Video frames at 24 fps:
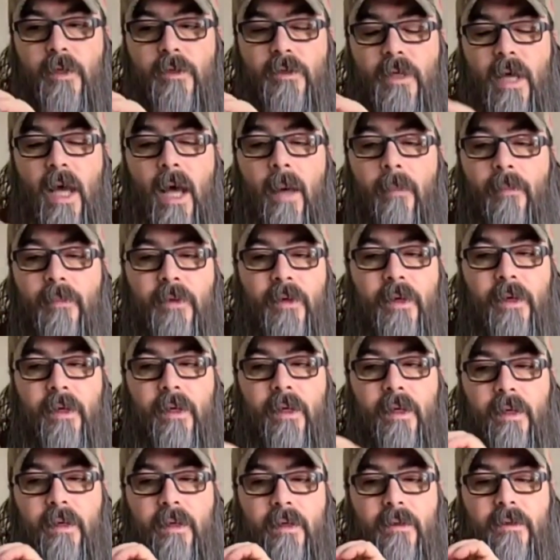optic
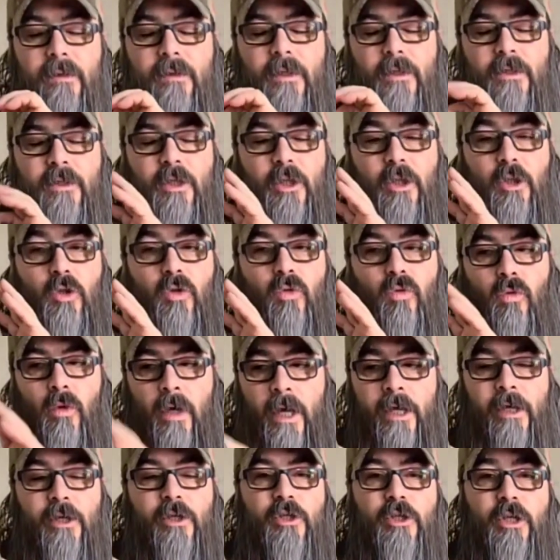does a
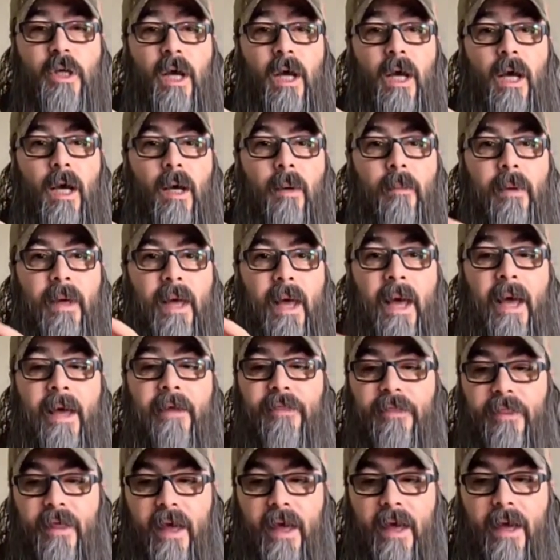great job
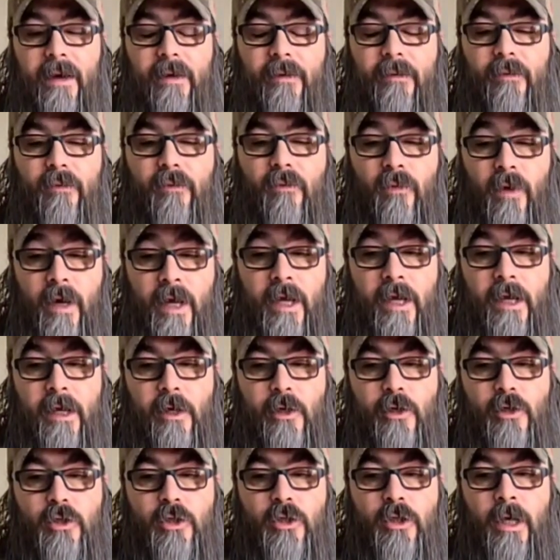at that
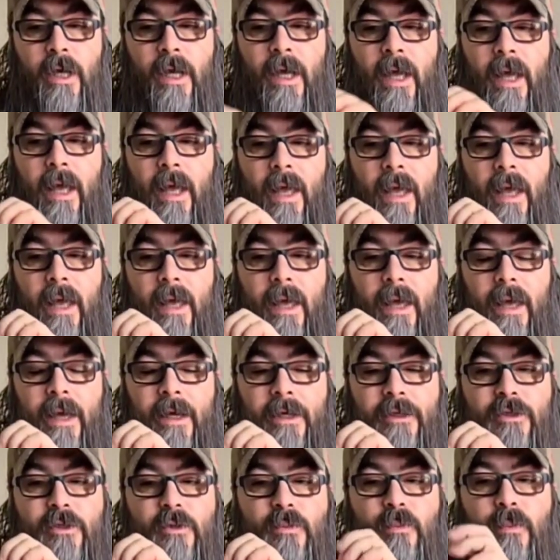range.
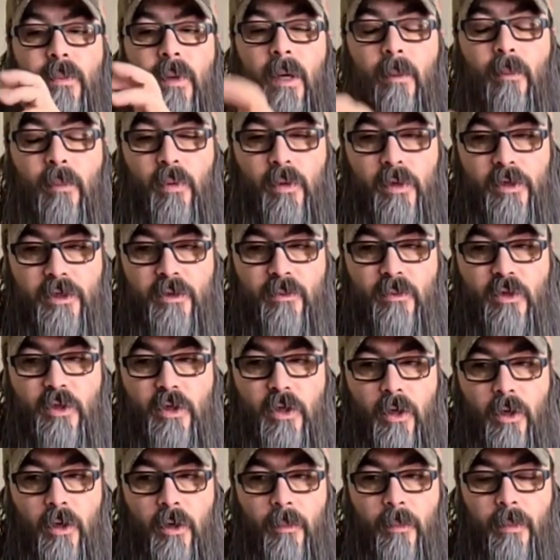It's a prism
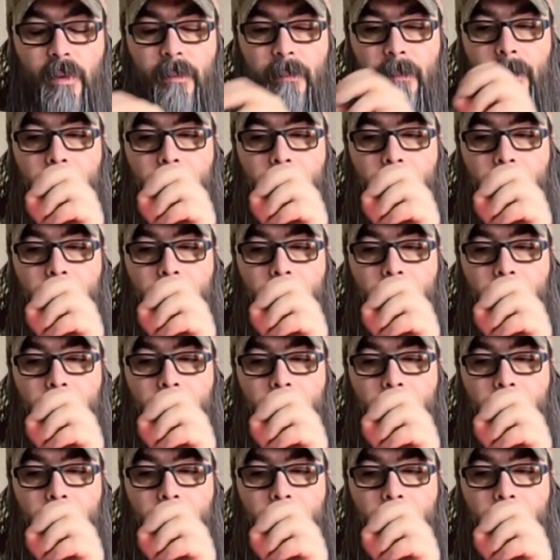scope.